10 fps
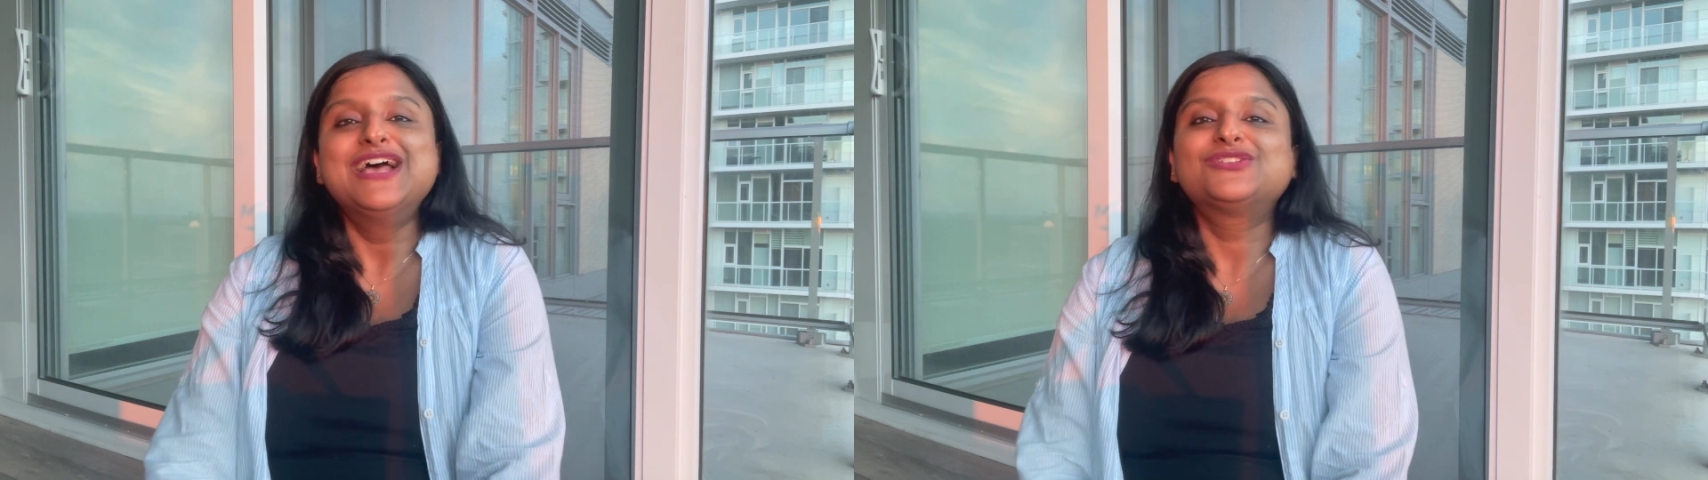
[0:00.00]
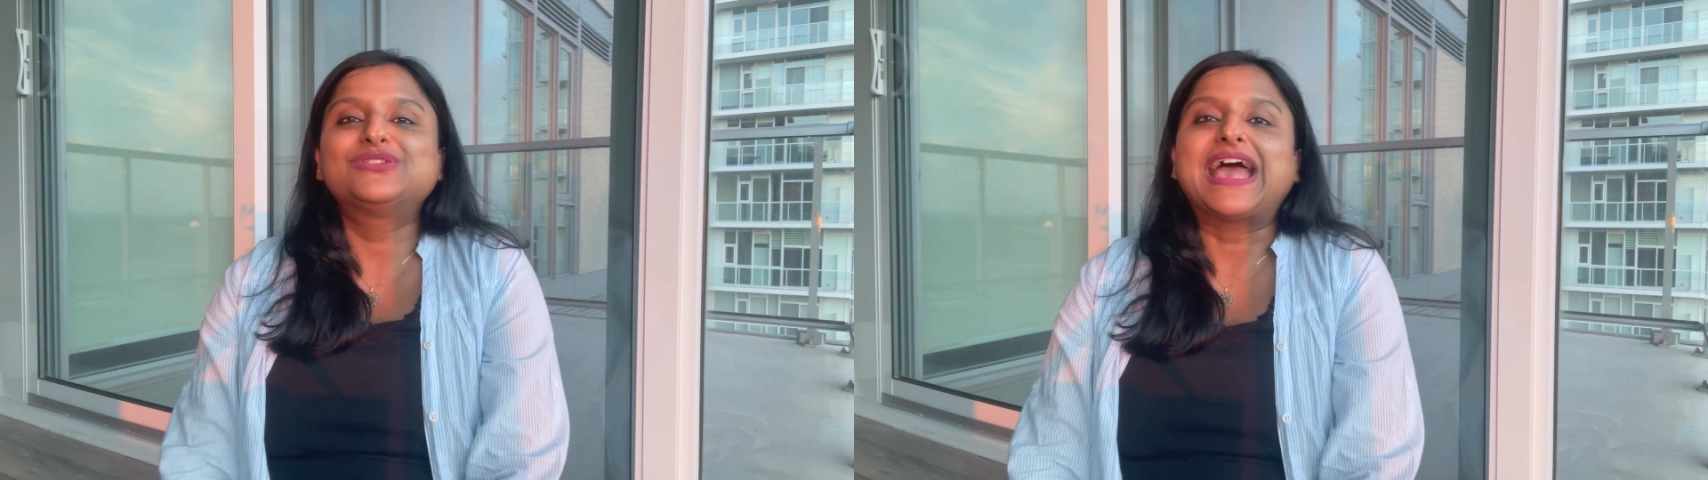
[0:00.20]

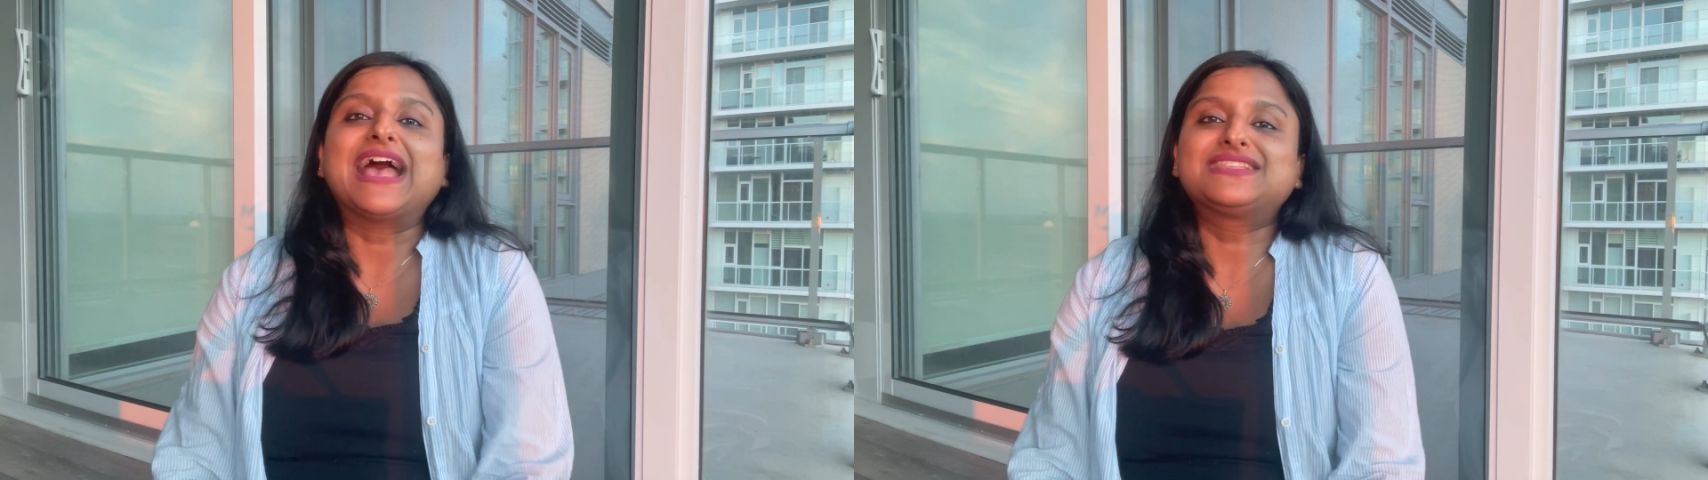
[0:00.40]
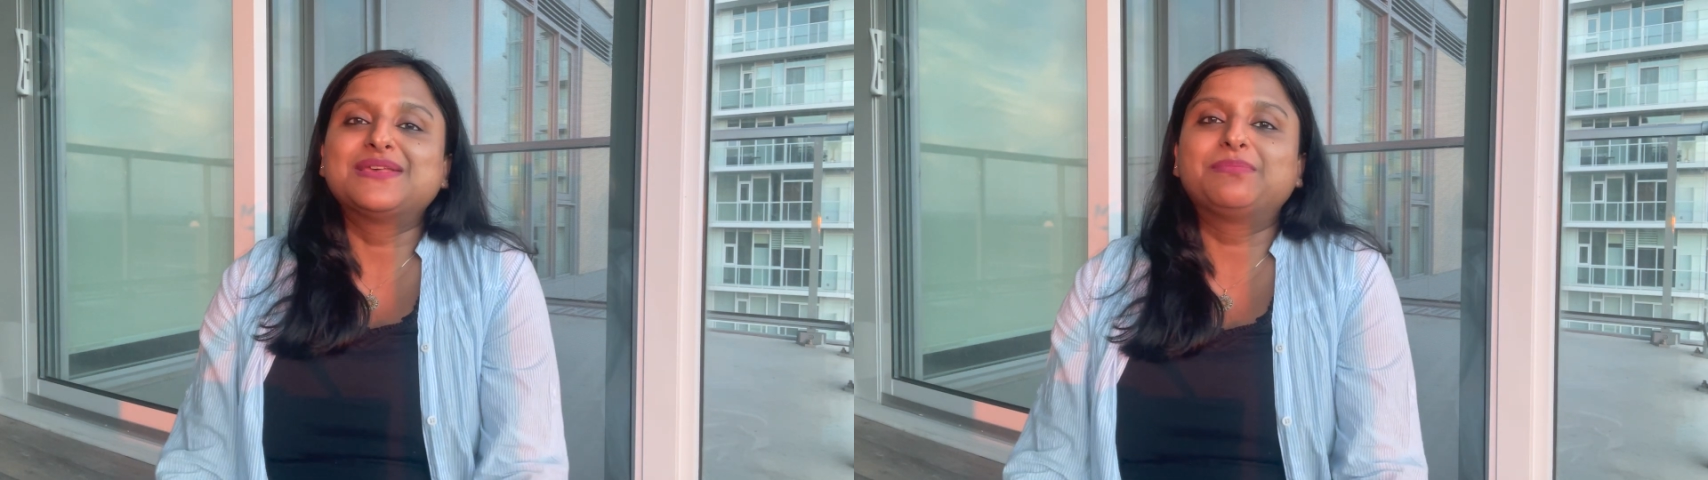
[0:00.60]
So
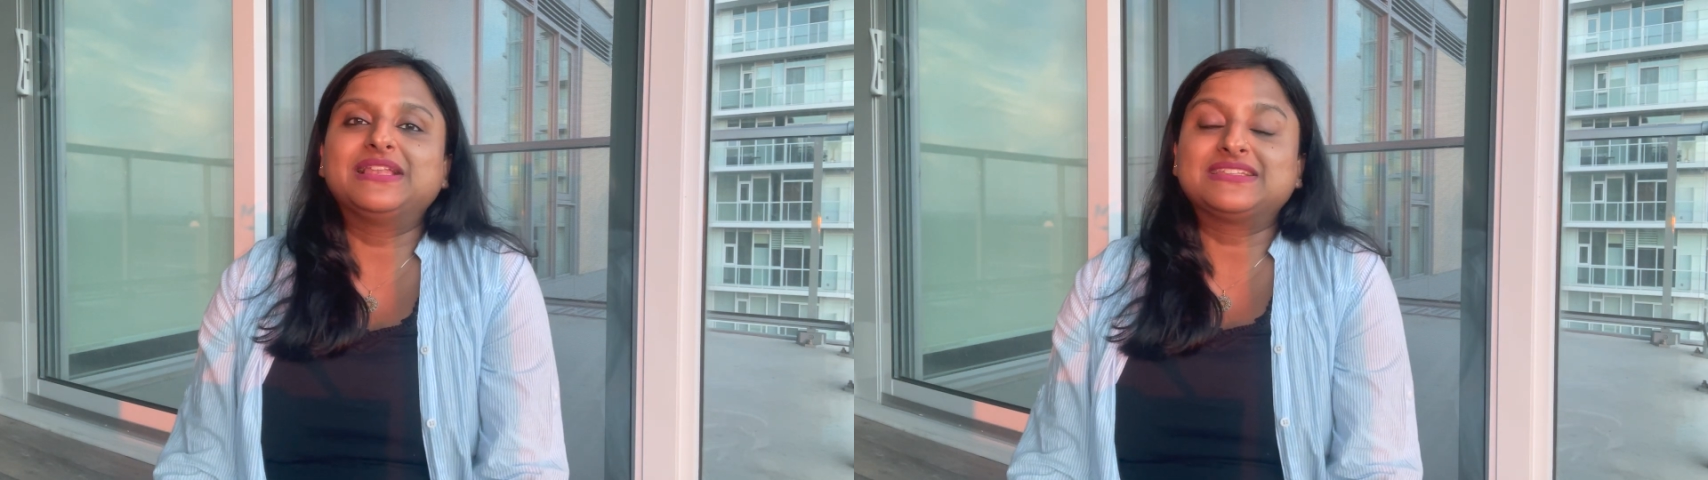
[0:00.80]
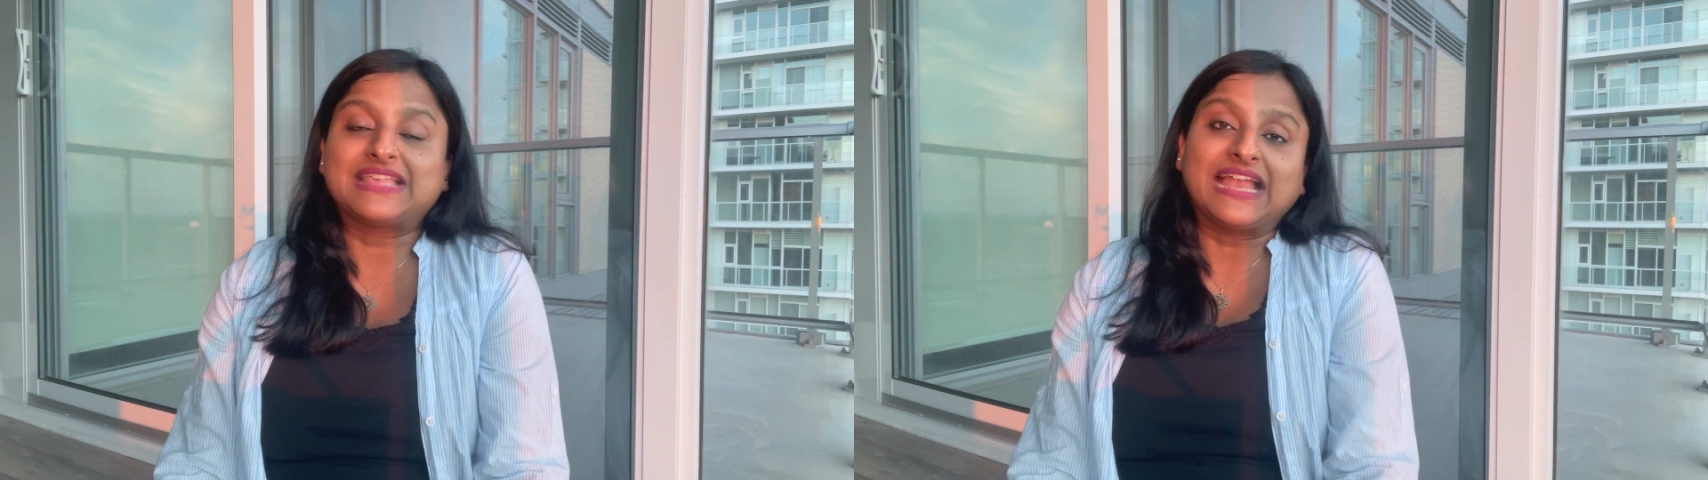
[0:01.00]
as
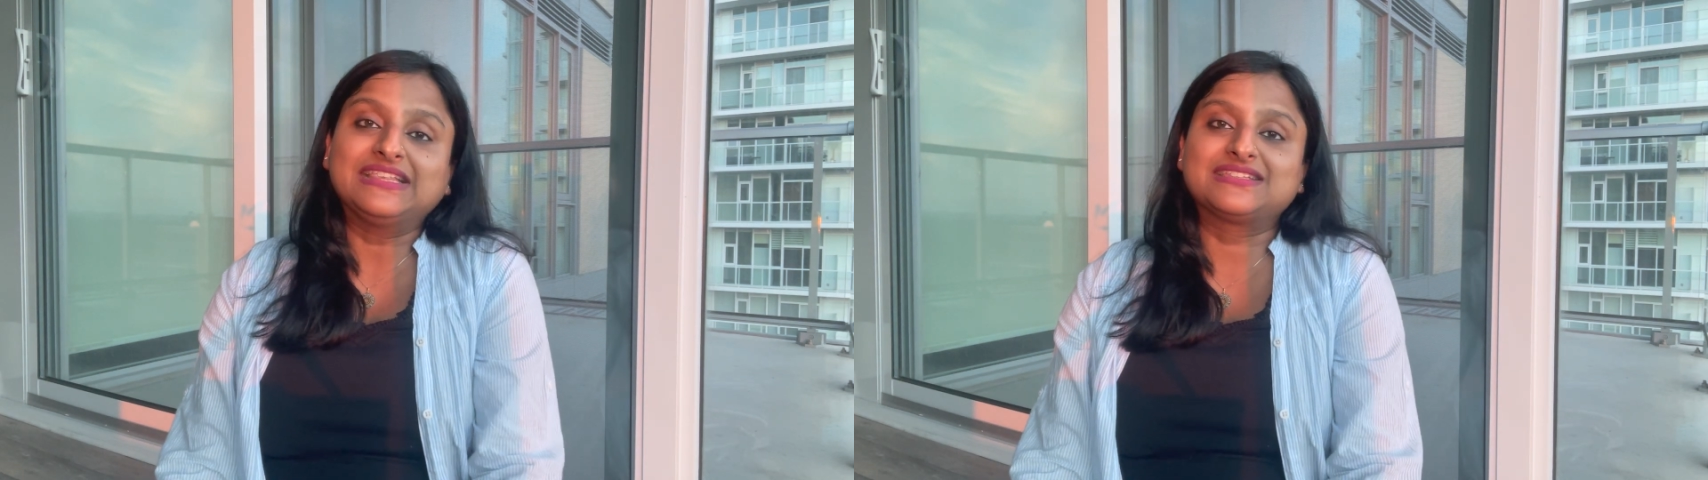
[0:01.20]
simple as that.